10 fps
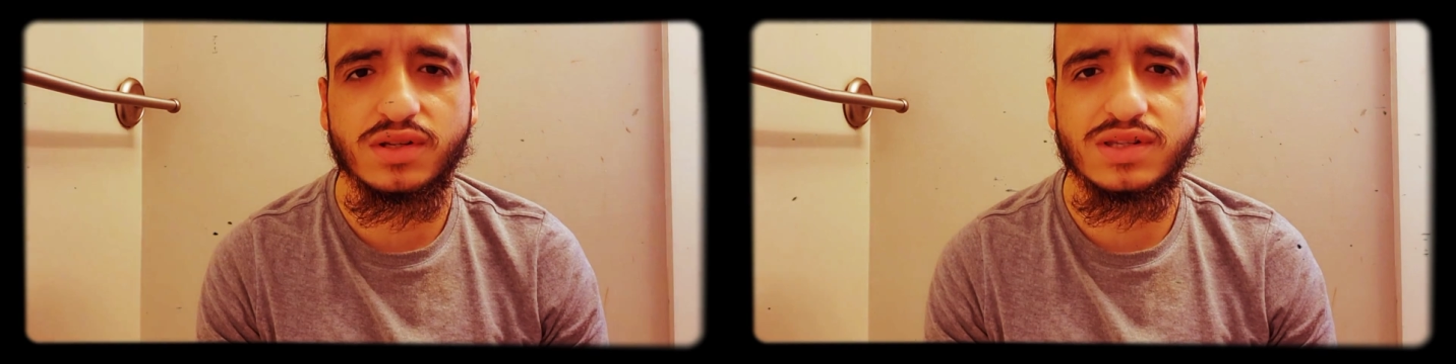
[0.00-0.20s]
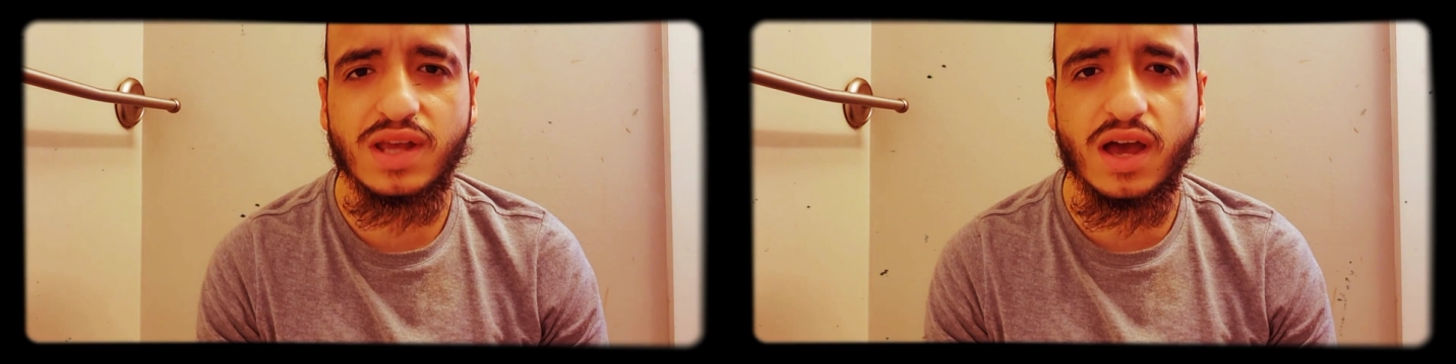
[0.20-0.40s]

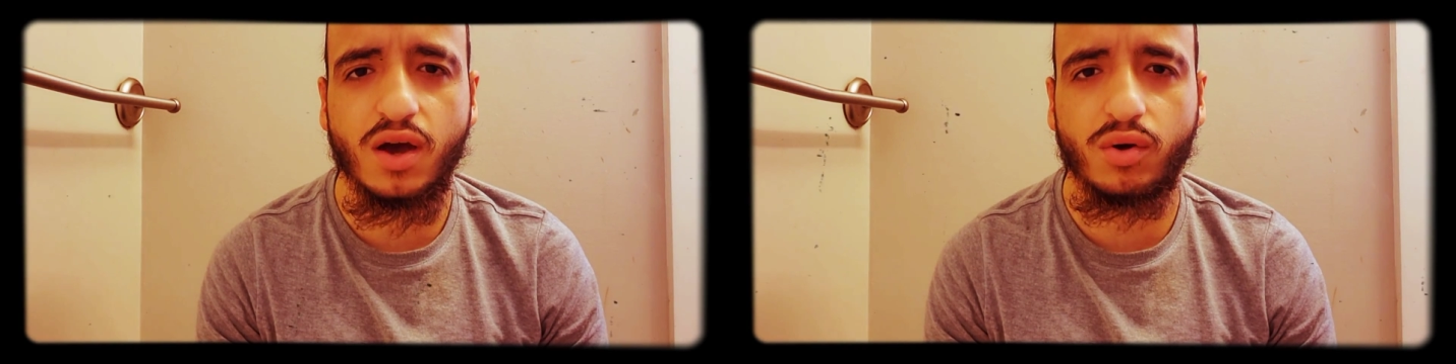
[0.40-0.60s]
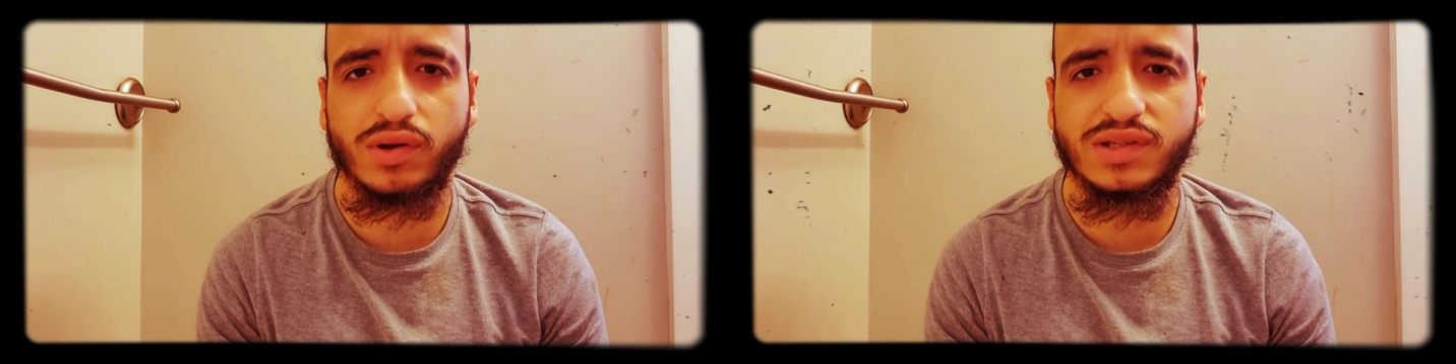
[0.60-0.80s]
this
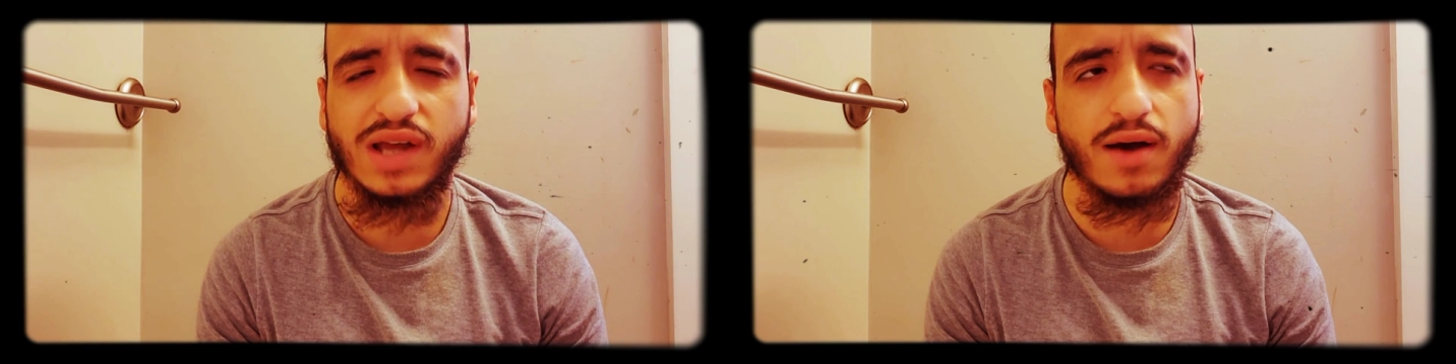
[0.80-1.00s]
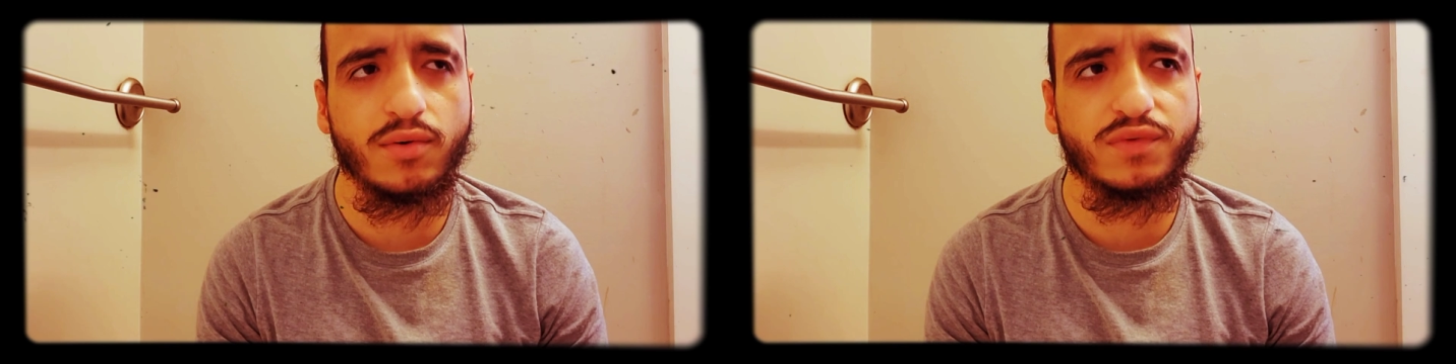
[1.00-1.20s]
hell, this
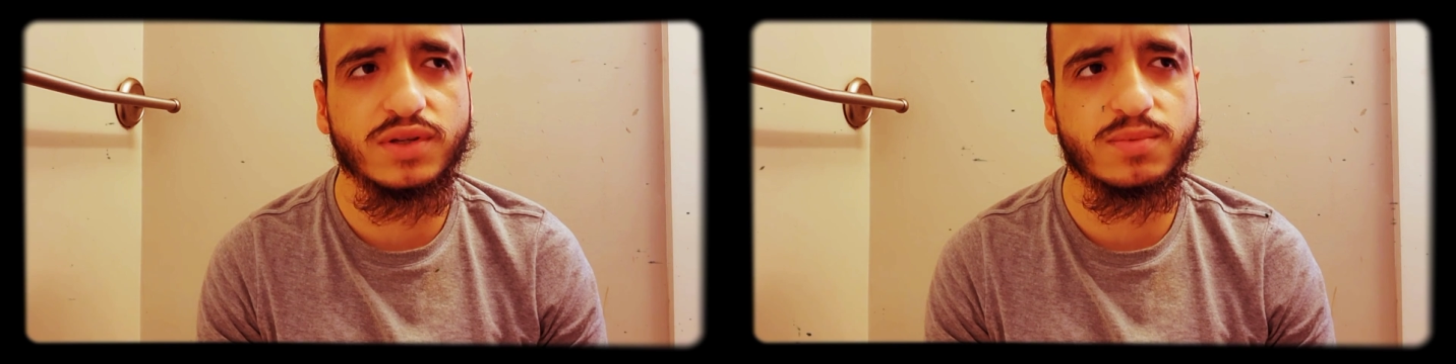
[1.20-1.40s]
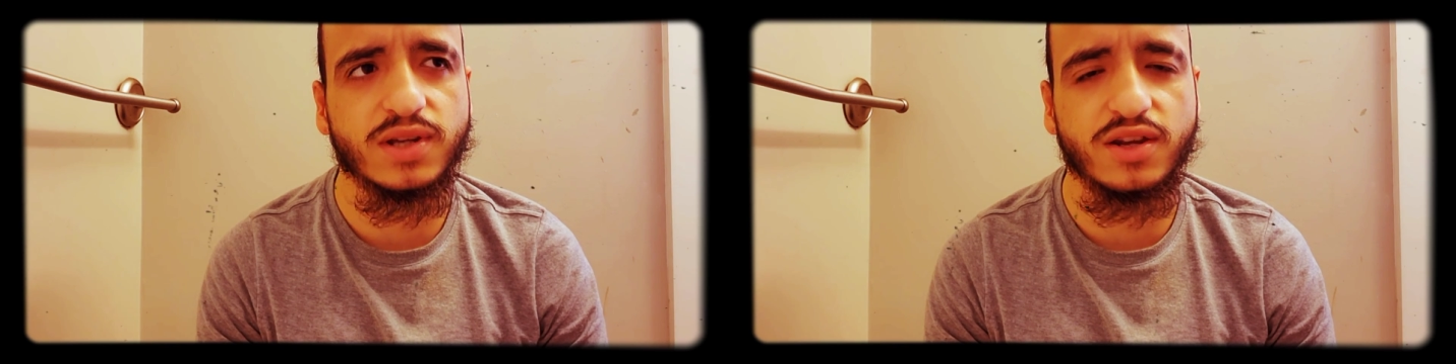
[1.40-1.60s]
hour of
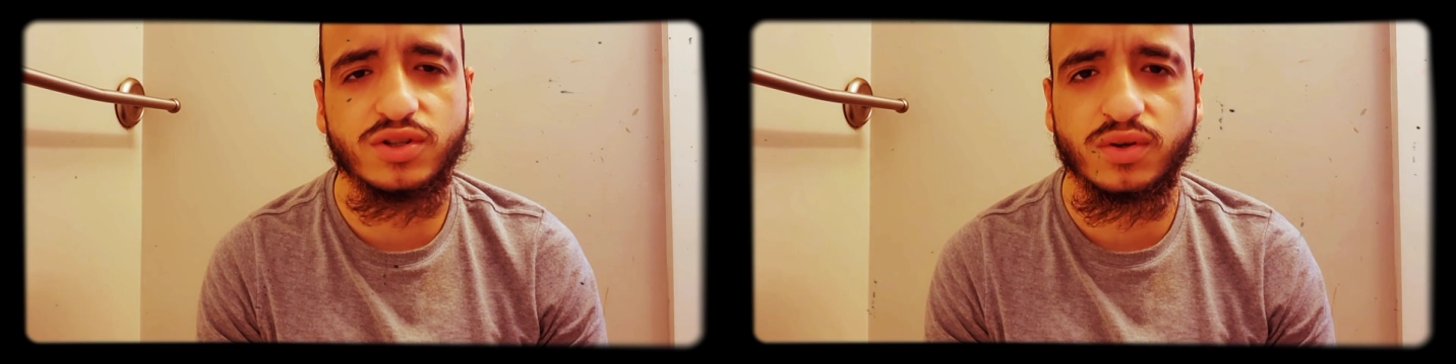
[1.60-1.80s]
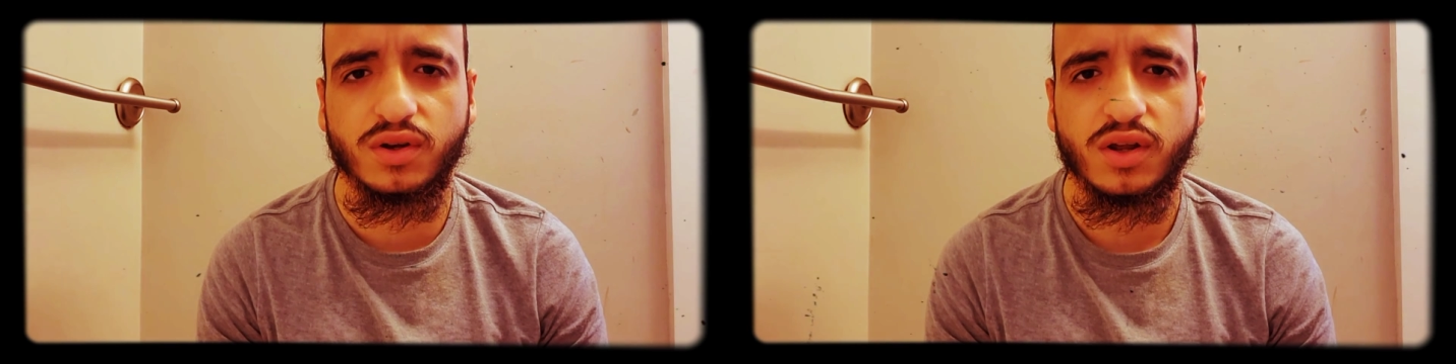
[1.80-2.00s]

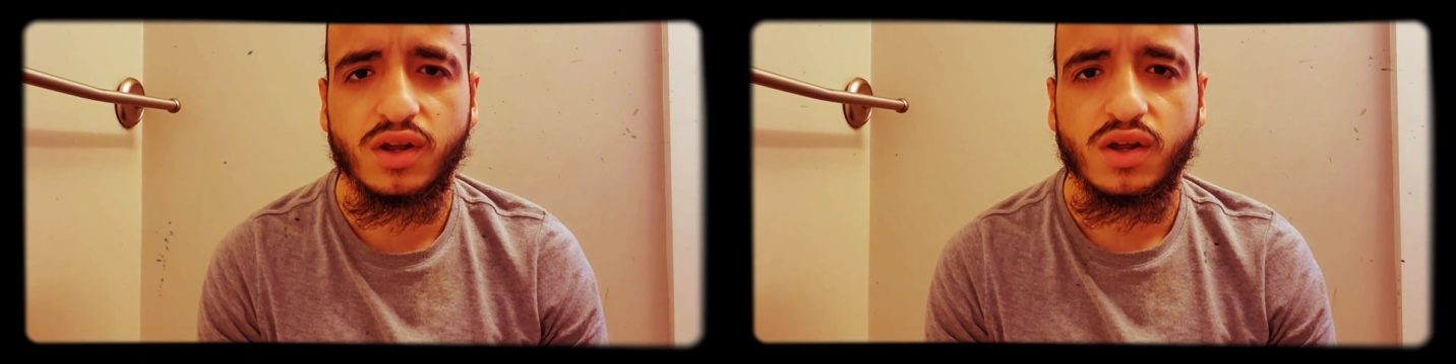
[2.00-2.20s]
temptation,